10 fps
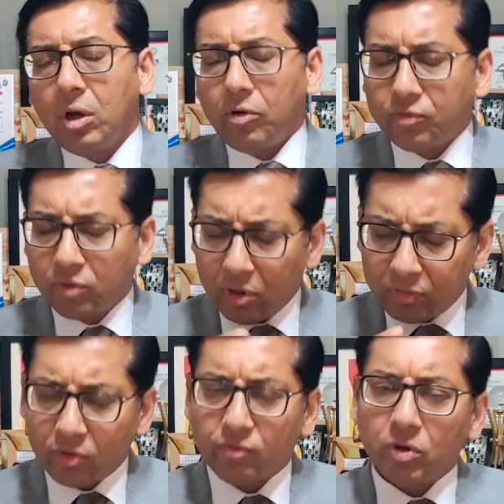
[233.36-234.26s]
Of
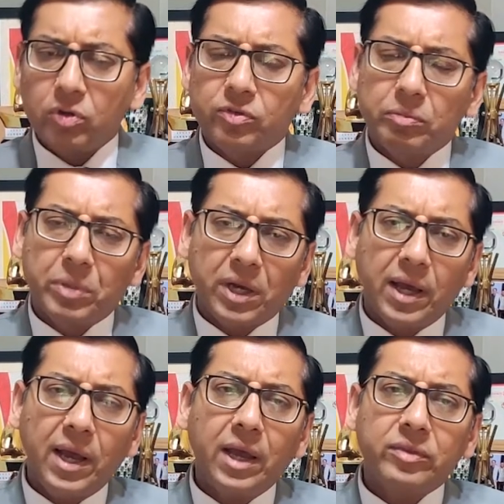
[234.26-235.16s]
course,
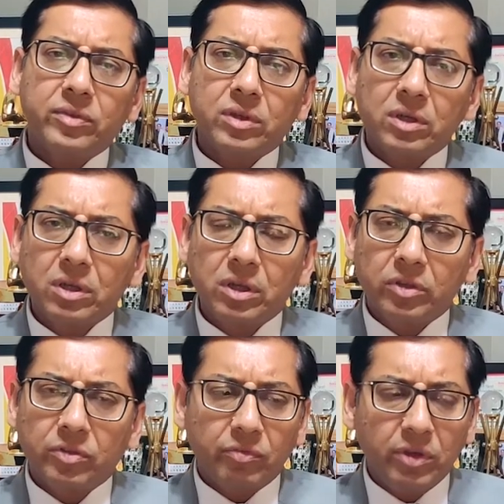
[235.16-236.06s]
bagasse
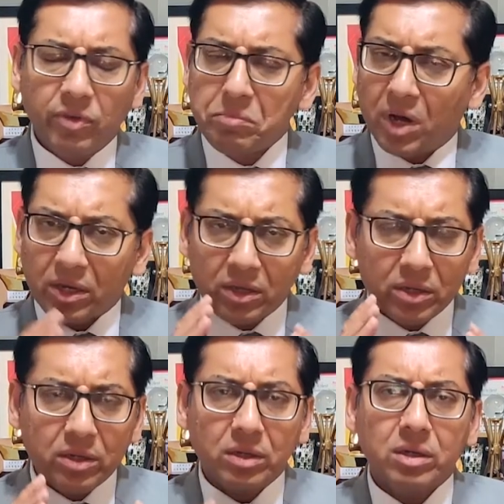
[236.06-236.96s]
is, we
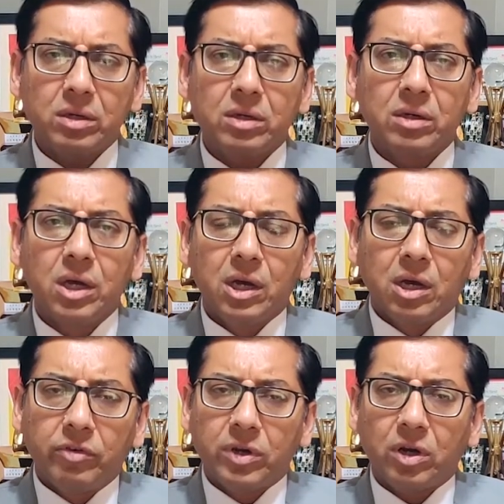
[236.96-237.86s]
market
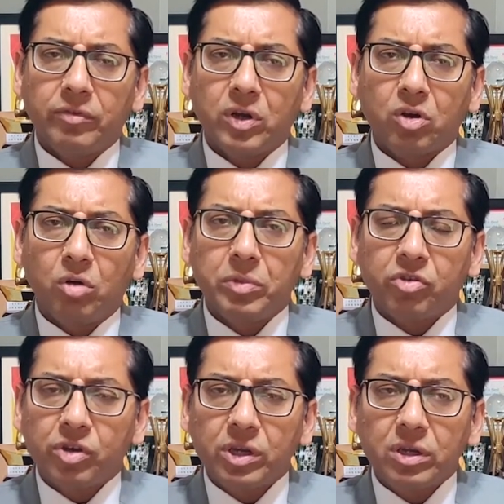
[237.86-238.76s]
our raw
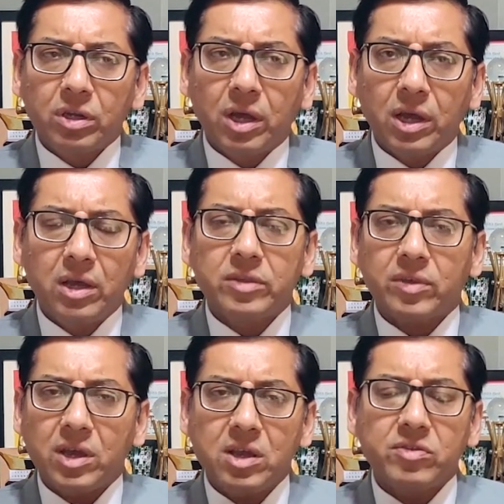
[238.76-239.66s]
material
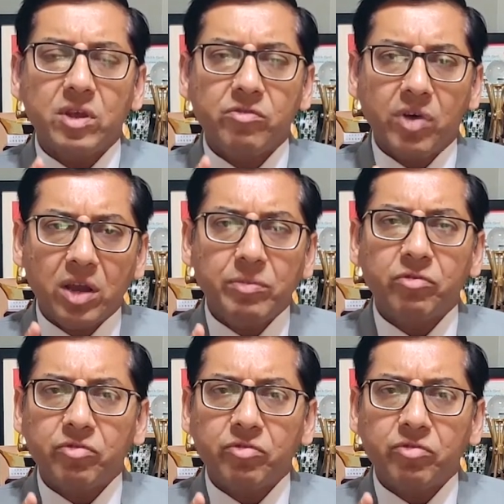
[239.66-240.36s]
as environment